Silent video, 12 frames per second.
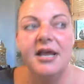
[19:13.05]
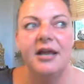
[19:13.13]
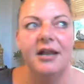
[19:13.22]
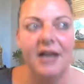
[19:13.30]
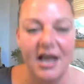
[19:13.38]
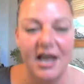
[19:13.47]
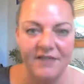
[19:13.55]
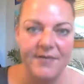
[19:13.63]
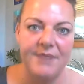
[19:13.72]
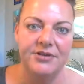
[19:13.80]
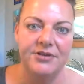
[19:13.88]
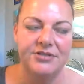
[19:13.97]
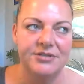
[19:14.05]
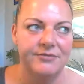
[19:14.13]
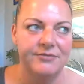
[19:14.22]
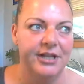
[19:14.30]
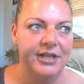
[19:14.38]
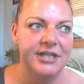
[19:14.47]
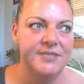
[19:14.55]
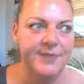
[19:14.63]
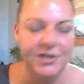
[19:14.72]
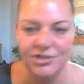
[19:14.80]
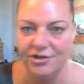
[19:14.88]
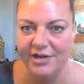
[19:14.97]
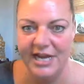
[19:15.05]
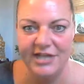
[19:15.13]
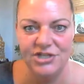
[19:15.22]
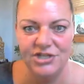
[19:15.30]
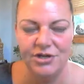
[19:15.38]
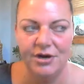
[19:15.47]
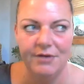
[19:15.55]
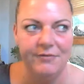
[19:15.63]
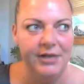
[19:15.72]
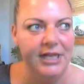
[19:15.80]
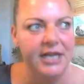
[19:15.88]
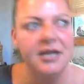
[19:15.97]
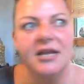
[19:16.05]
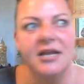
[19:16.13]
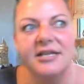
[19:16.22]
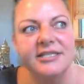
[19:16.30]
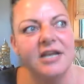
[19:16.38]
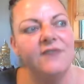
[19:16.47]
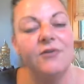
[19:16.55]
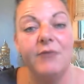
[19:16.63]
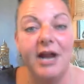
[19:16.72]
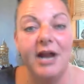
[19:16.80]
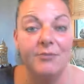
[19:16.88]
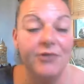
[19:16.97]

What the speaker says: And a lot of my posts are really spiritual in nature, really self-aware.